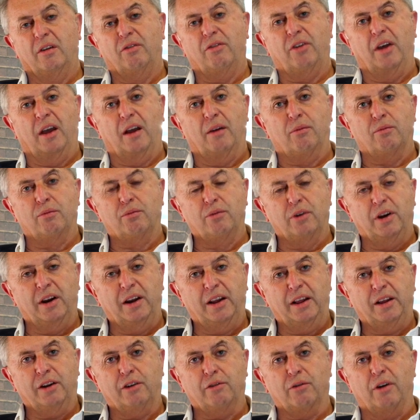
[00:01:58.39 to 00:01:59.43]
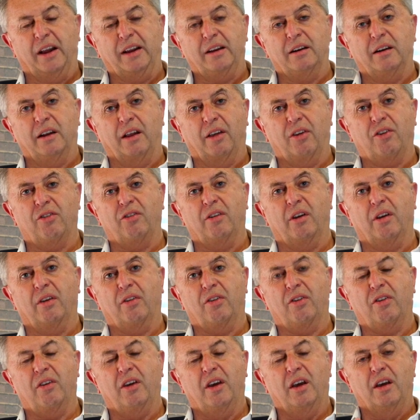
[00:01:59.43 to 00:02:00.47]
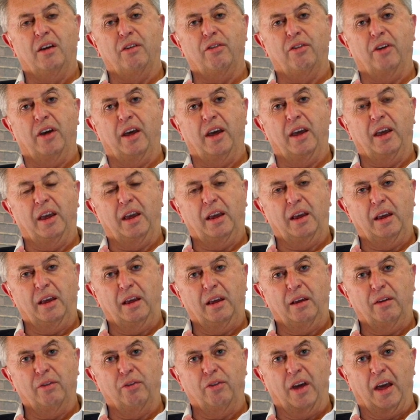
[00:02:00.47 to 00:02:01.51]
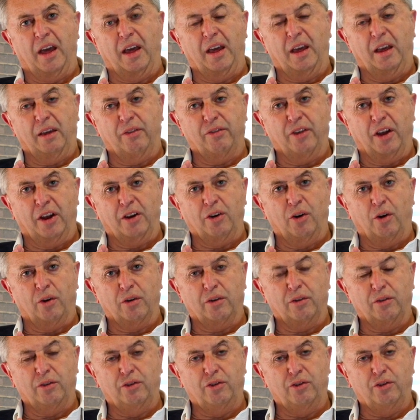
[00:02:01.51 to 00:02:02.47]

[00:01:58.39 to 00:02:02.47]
They're really great listeners. They, they, they're not